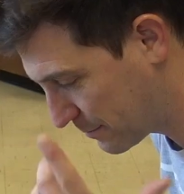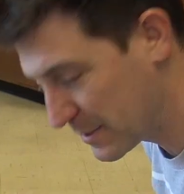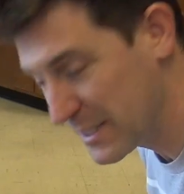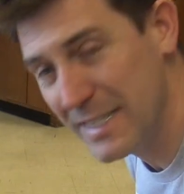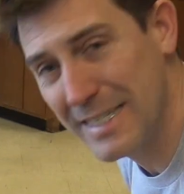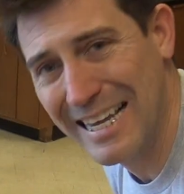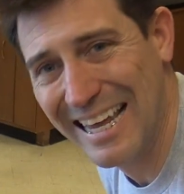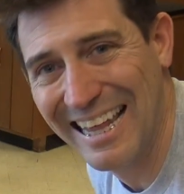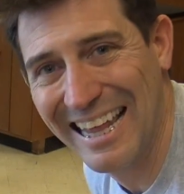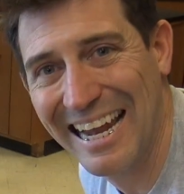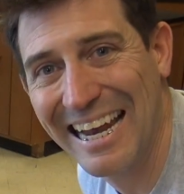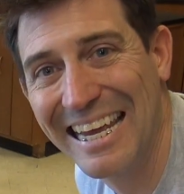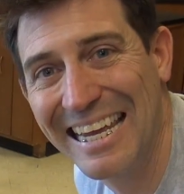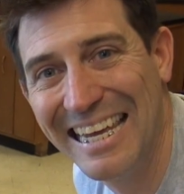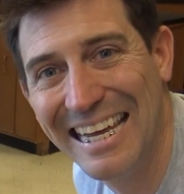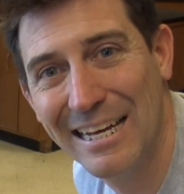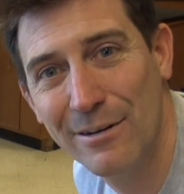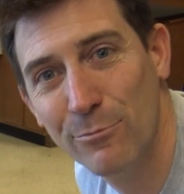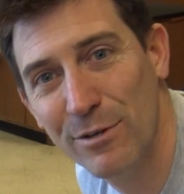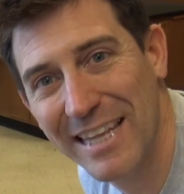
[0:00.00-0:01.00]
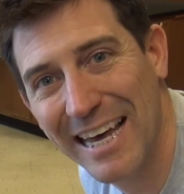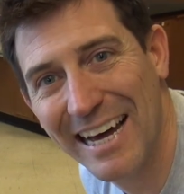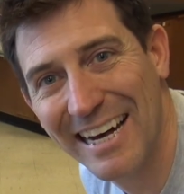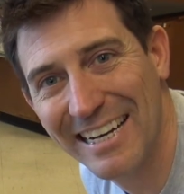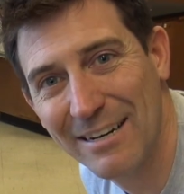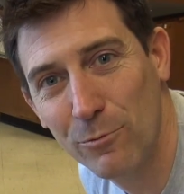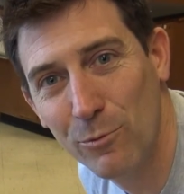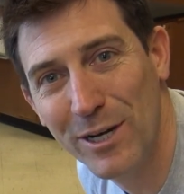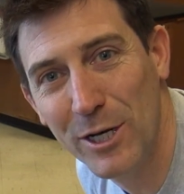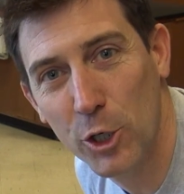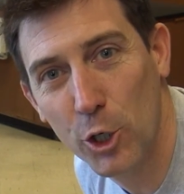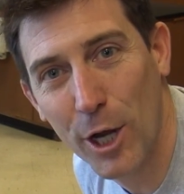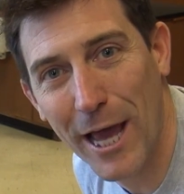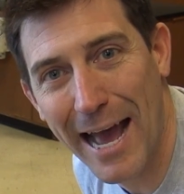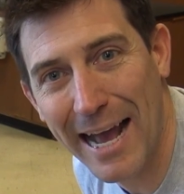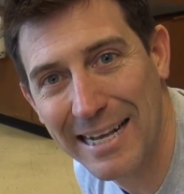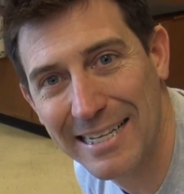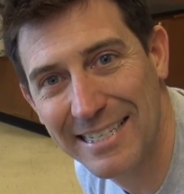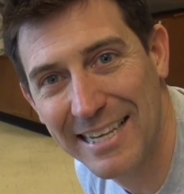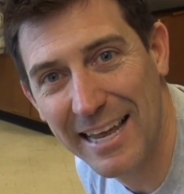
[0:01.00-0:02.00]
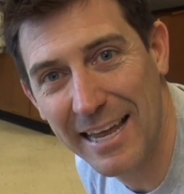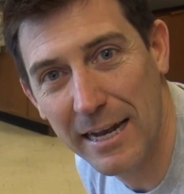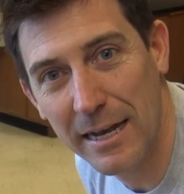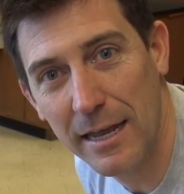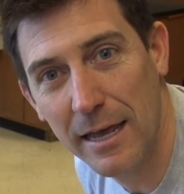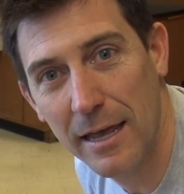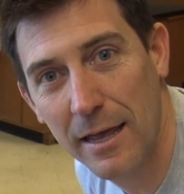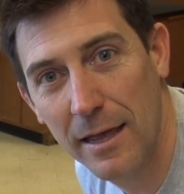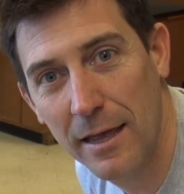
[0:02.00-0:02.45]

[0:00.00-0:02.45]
you say that again without a weird accent.